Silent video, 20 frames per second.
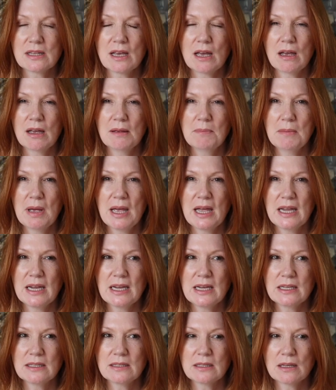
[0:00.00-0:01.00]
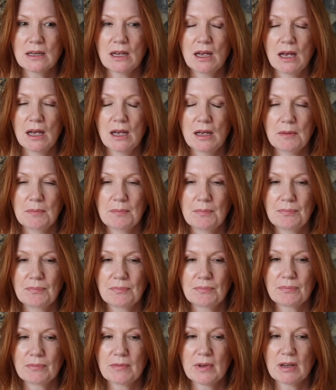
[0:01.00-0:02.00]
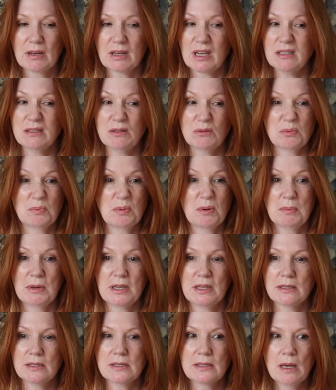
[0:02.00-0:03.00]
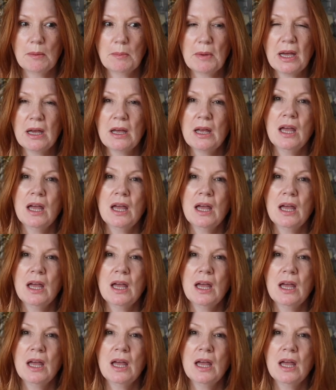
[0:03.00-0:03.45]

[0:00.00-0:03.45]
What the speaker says: that I made, I guess it was probably in the summer.